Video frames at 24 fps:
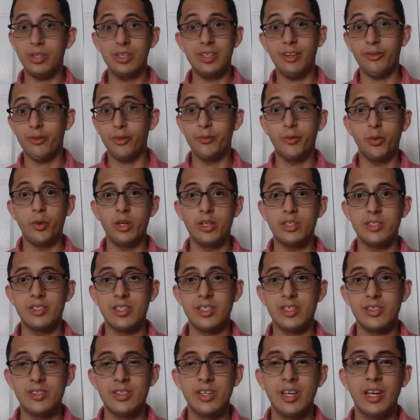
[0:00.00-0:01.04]
the different
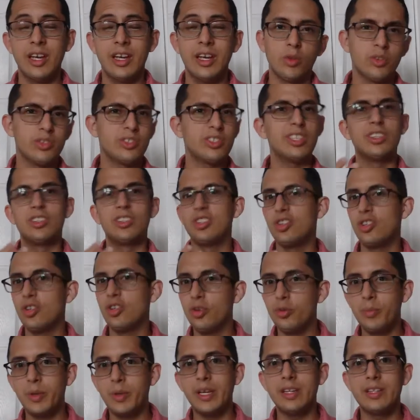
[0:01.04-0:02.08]
voices. You'll see
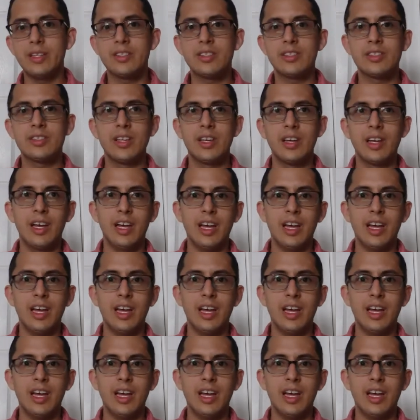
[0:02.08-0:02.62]
two beats